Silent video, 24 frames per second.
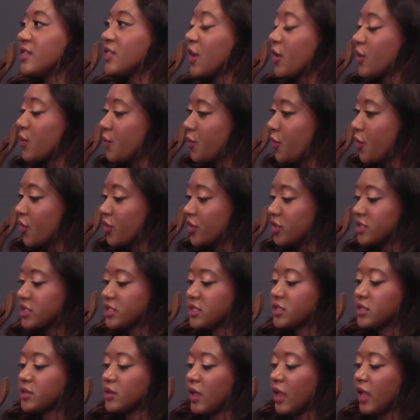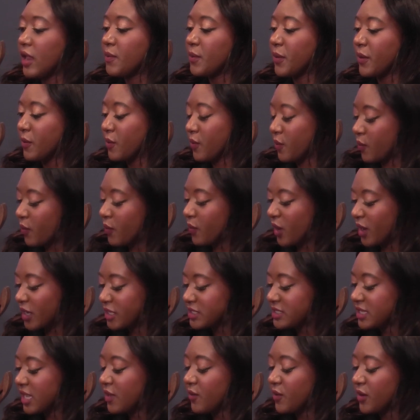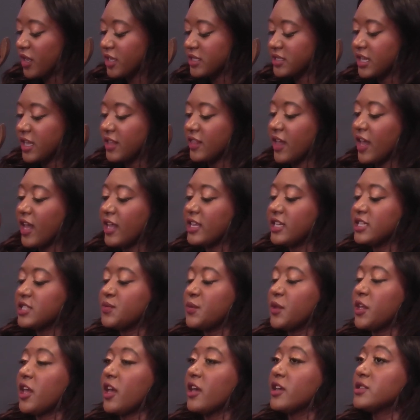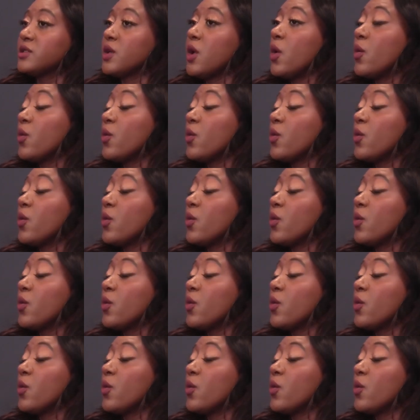their importance. And what I say when I say that is because